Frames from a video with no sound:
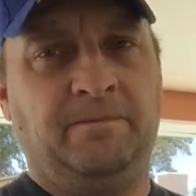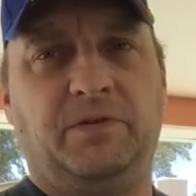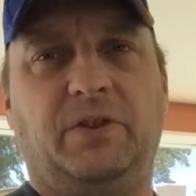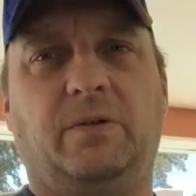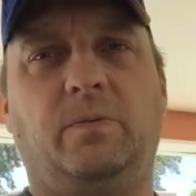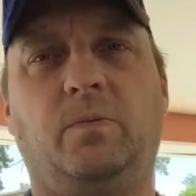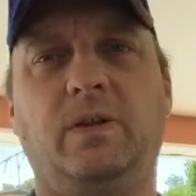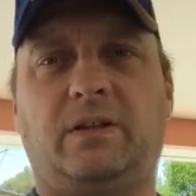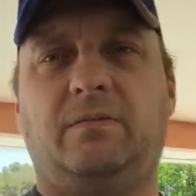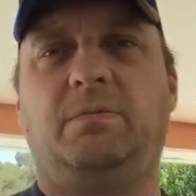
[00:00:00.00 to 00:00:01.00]
So
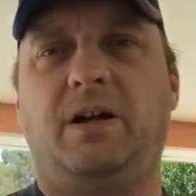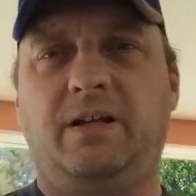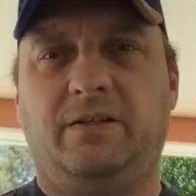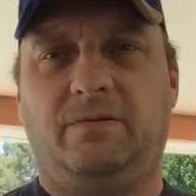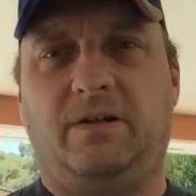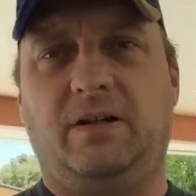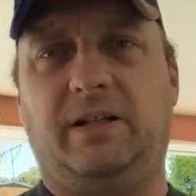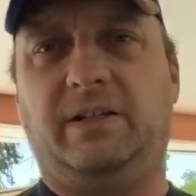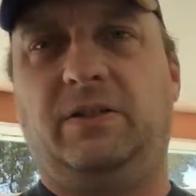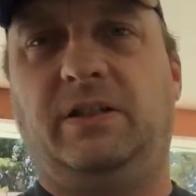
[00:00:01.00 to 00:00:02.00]
with my
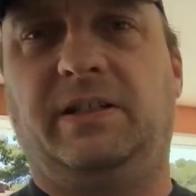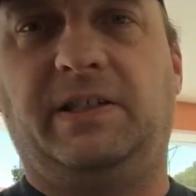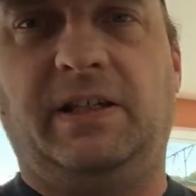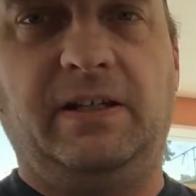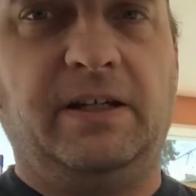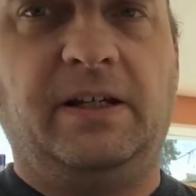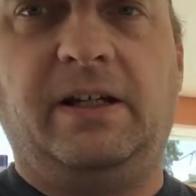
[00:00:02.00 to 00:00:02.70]
UHWK, as you can see,